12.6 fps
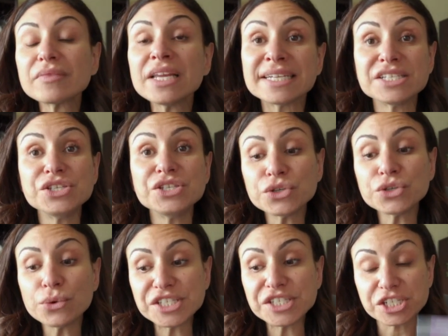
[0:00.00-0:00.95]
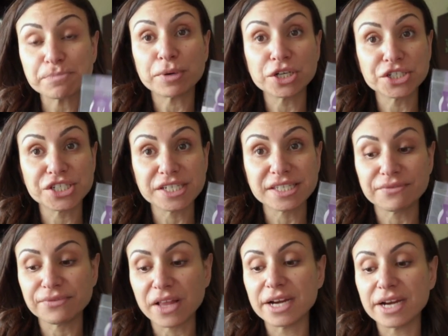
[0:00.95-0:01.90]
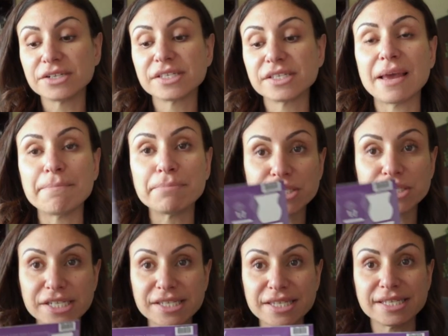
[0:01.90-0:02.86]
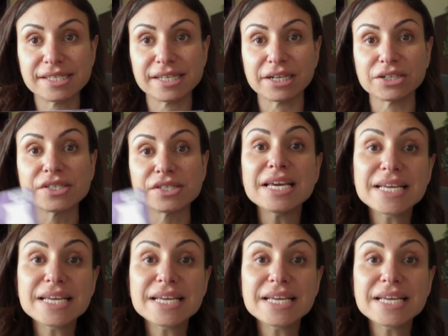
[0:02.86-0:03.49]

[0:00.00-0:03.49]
because you can always just purchase the flyers and purchase the stickers